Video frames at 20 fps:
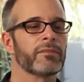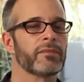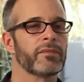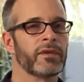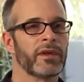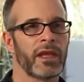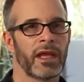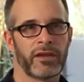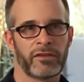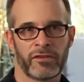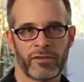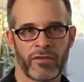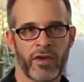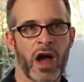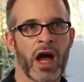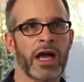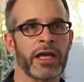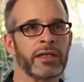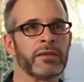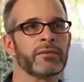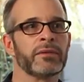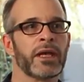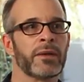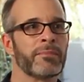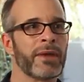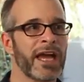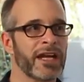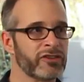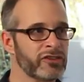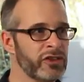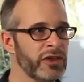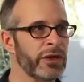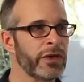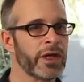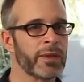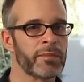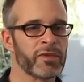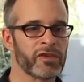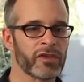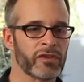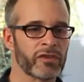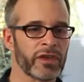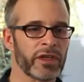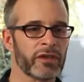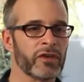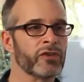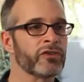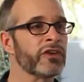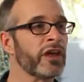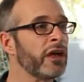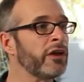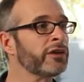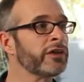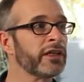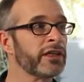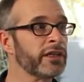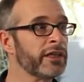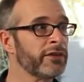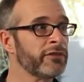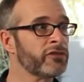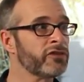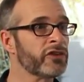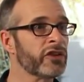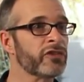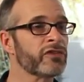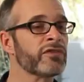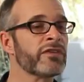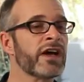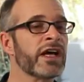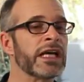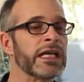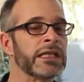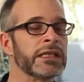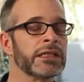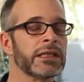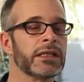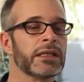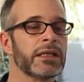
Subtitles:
That's fine. A bacterium is a single cell and it lives just fine.